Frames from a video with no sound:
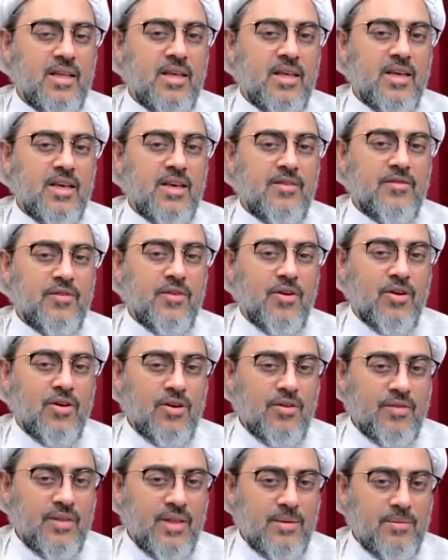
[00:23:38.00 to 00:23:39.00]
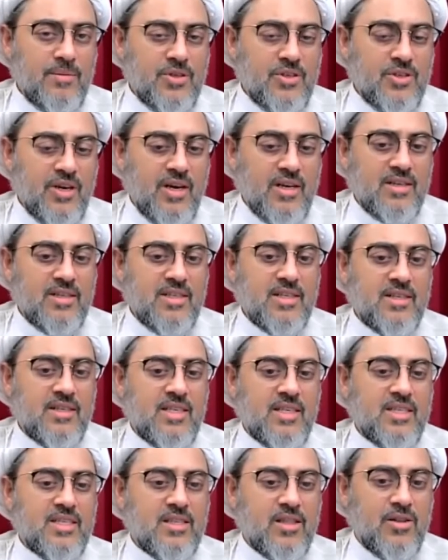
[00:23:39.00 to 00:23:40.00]
if all of them chanted
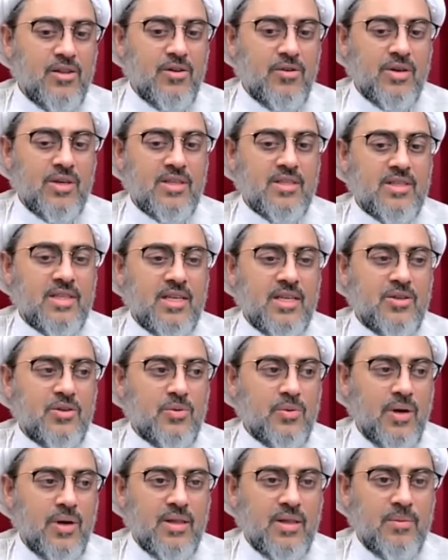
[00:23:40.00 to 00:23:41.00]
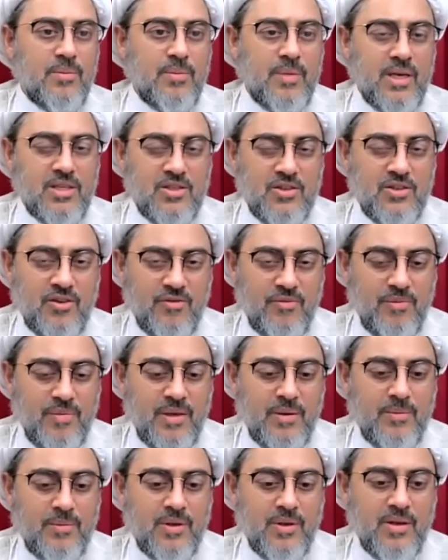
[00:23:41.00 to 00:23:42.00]
these slogans that you are the best of
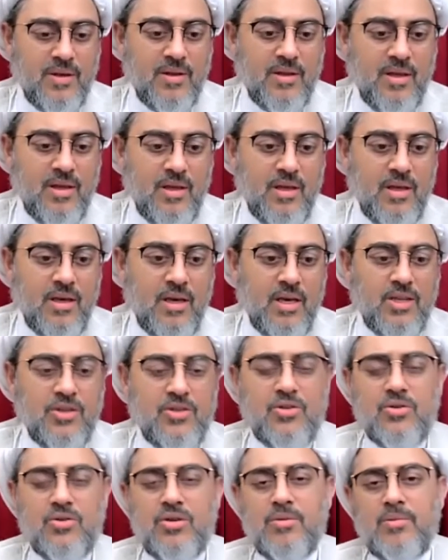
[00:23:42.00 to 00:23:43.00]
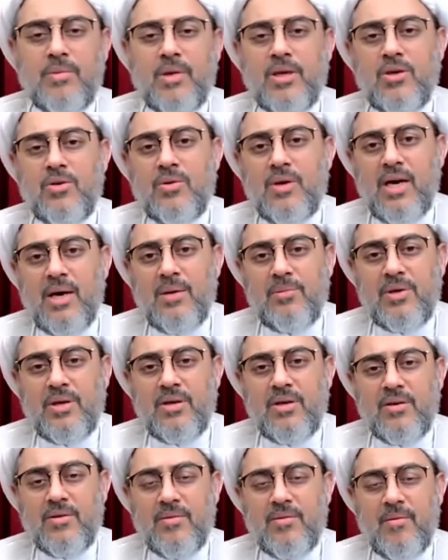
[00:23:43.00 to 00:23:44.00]
people, it shouldn't make you
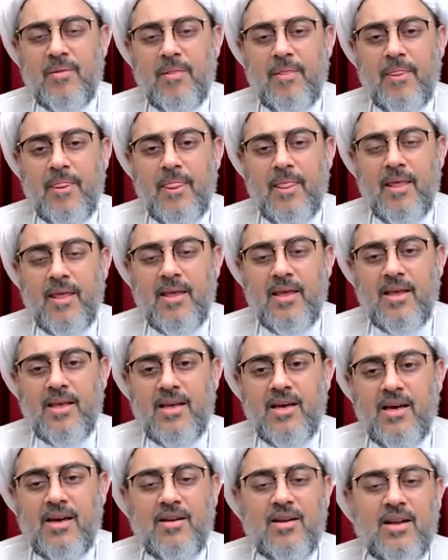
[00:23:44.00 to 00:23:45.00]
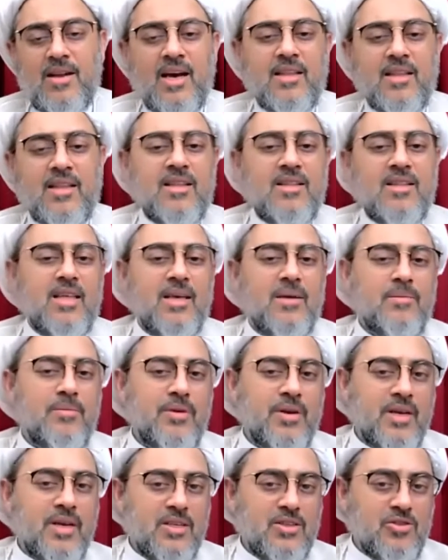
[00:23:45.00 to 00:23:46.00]
happy. Neither their
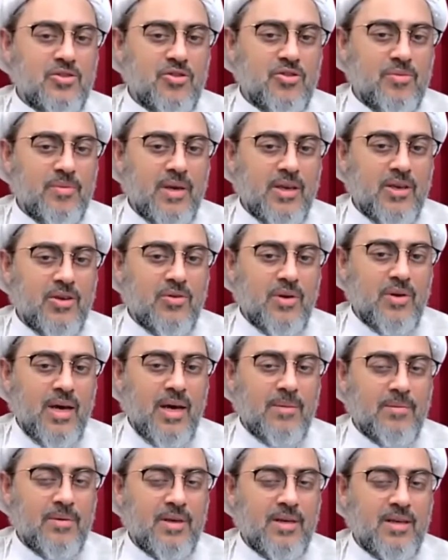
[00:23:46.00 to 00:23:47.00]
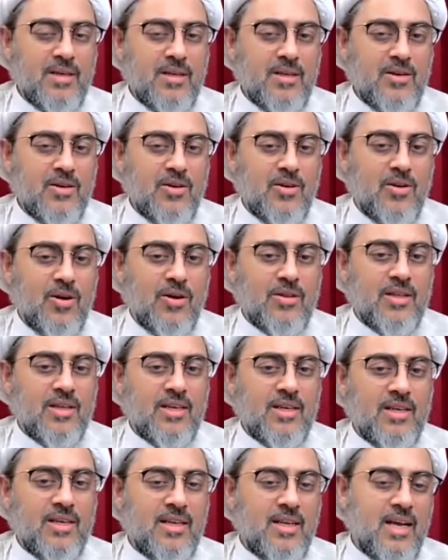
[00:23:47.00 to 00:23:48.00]
praise should make you happy, nor
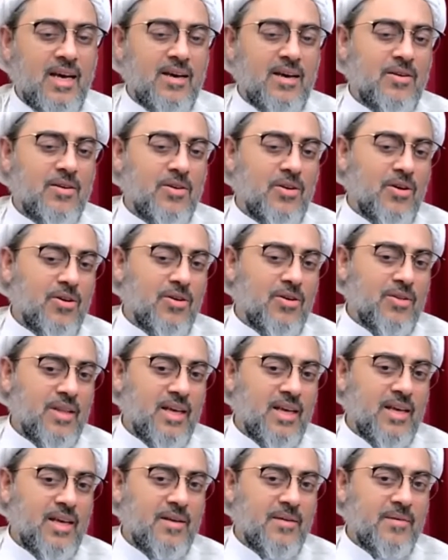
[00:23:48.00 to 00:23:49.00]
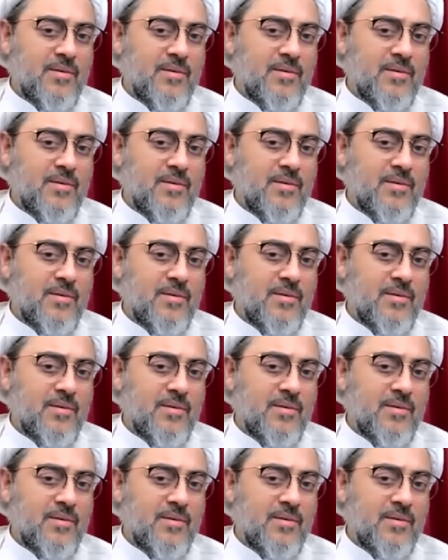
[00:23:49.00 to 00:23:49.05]
their